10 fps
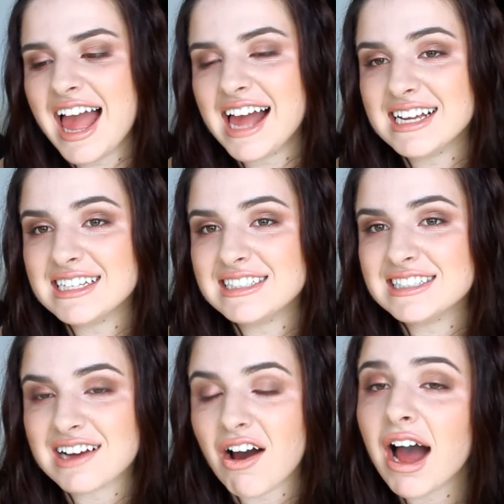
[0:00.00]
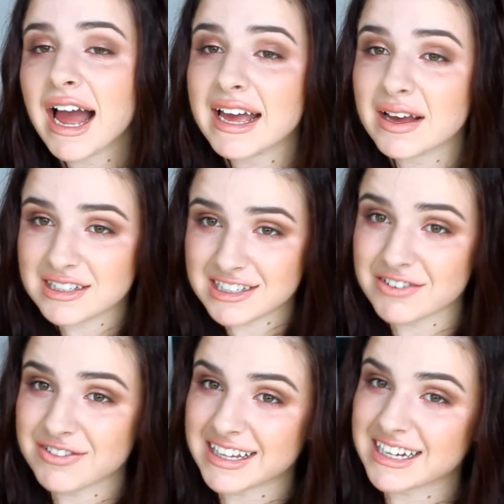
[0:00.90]
and I
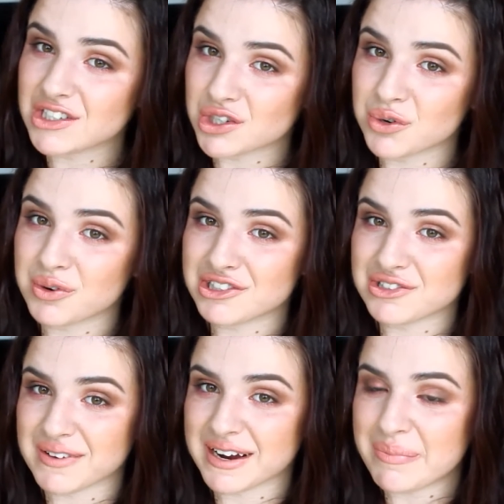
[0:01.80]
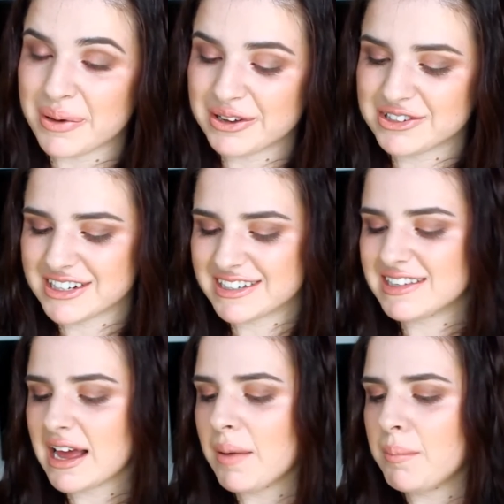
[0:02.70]
definitely do want to
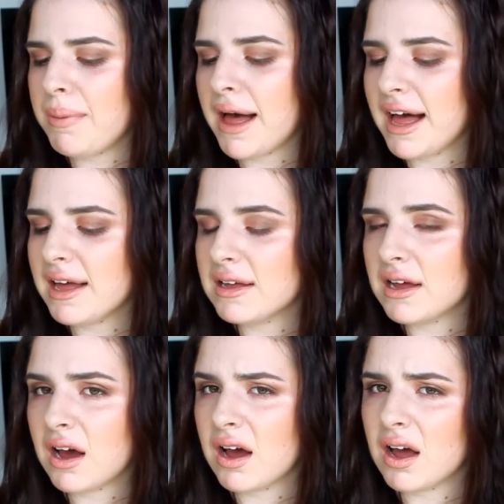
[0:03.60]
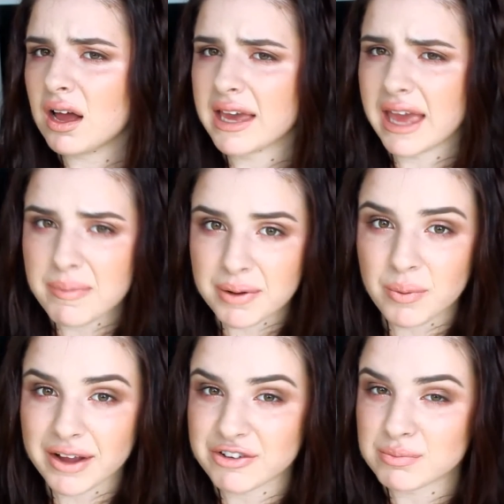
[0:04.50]
repurchase, but keep it
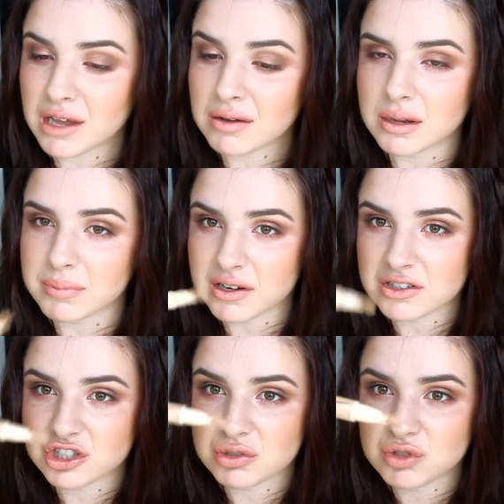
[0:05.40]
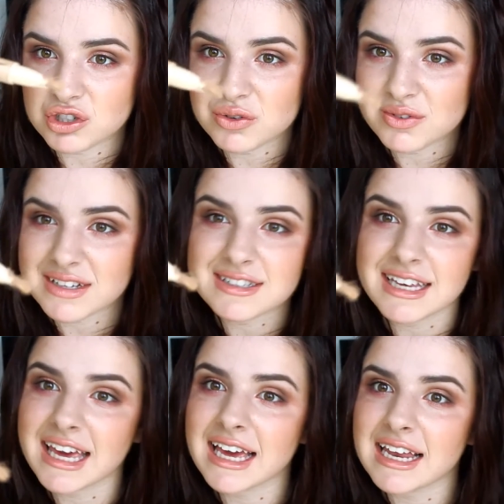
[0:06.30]
away from Lola because she'll do this
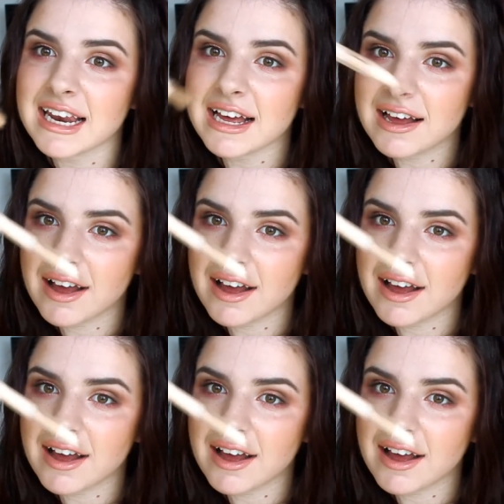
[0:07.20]
again.